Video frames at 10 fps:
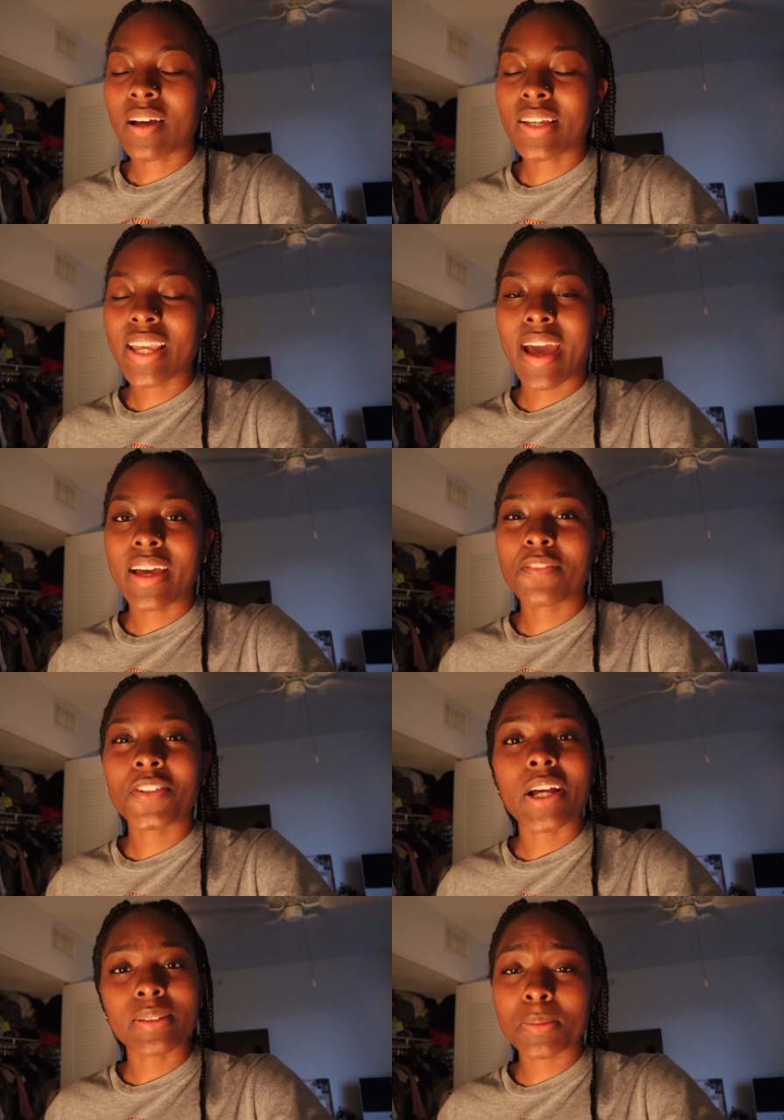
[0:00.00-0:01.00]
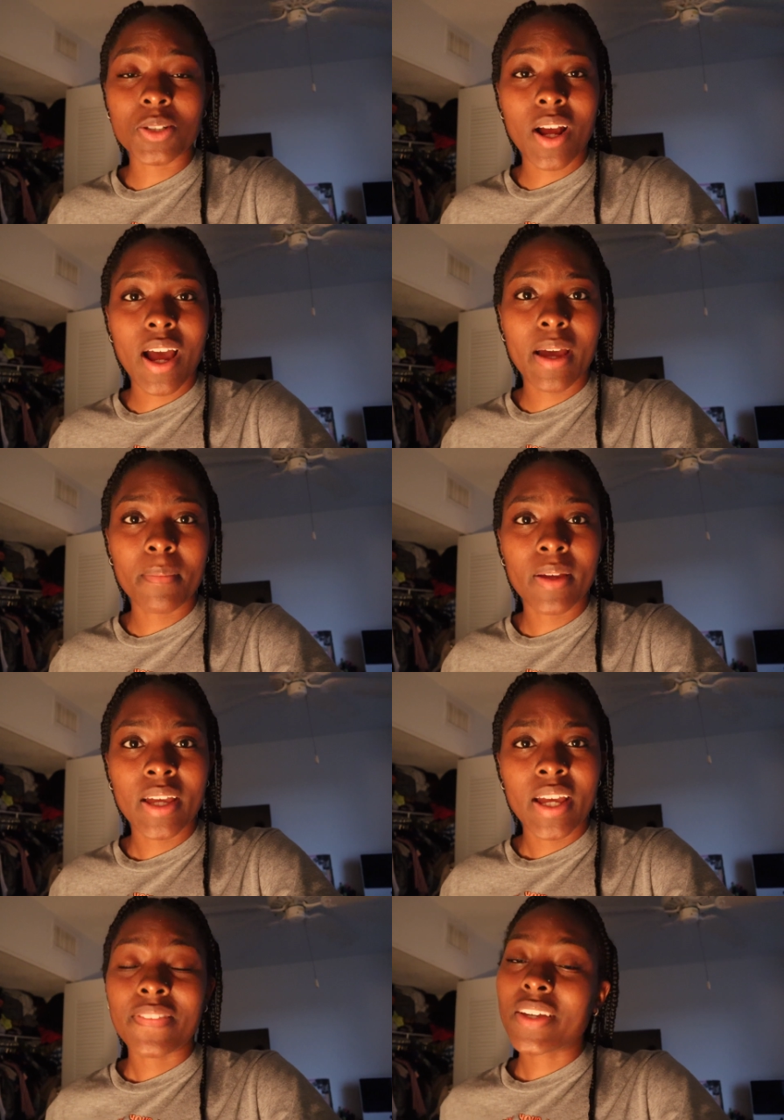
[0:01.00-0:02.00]
yeah, if you're not subscribed,
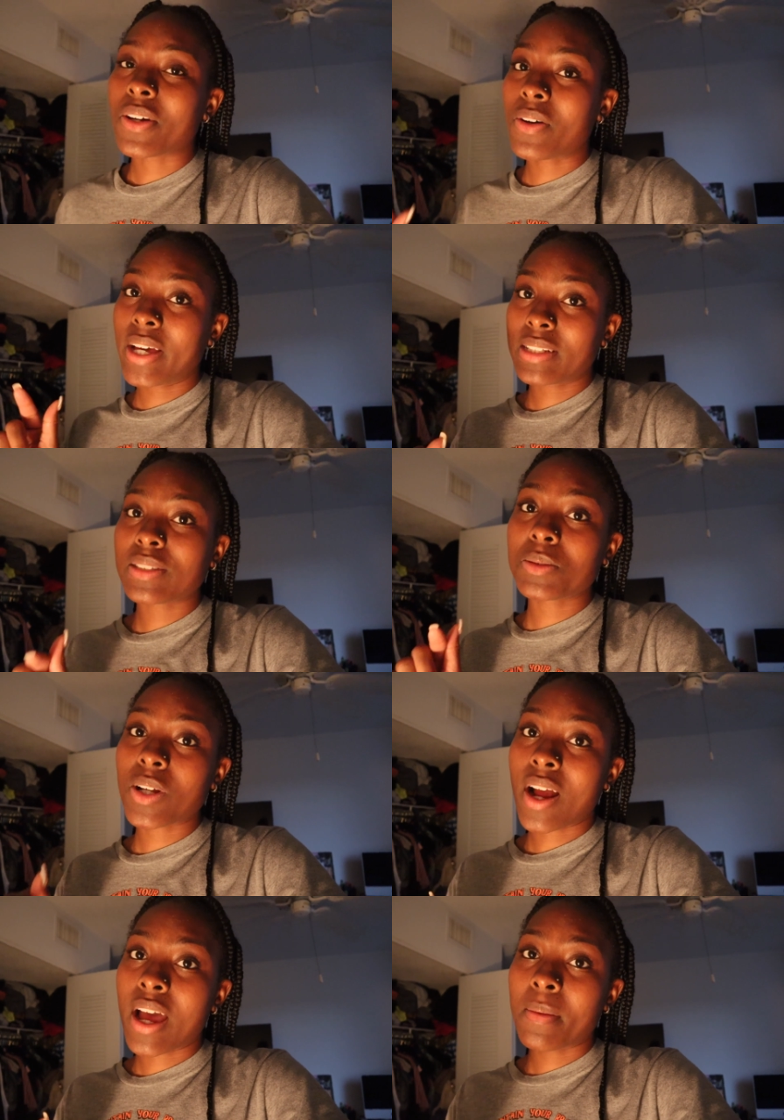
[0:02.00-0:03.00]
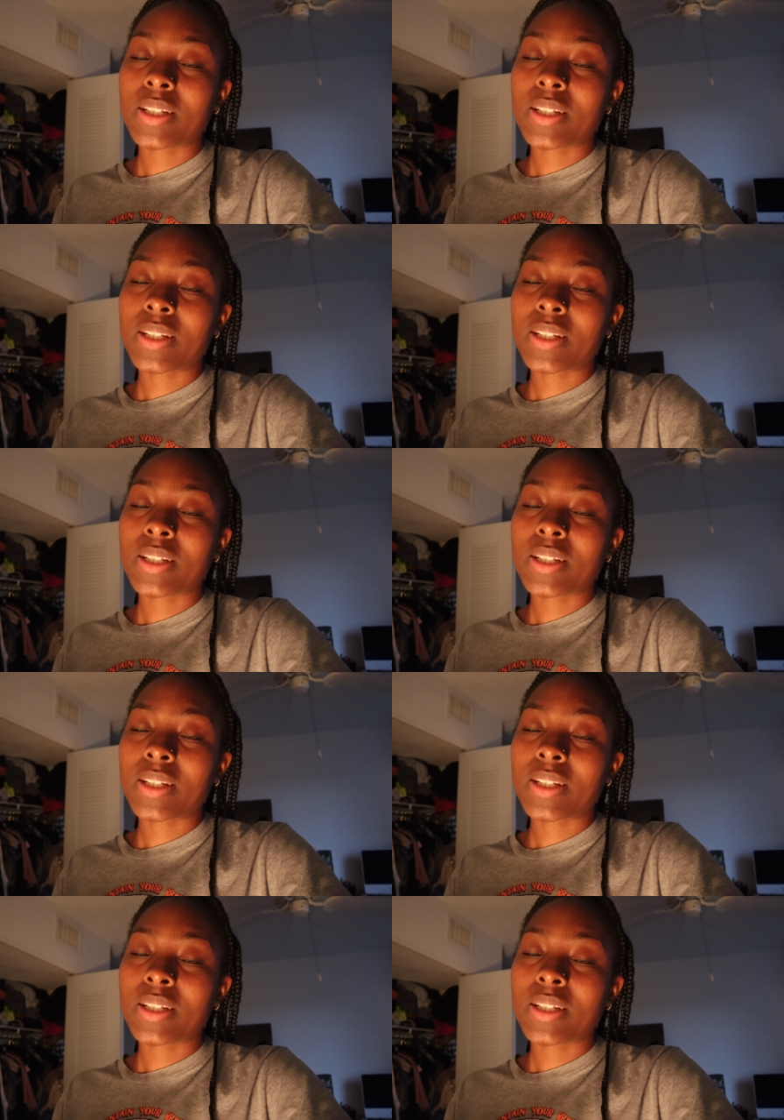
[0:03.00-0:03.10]
then go ahead and subscribe,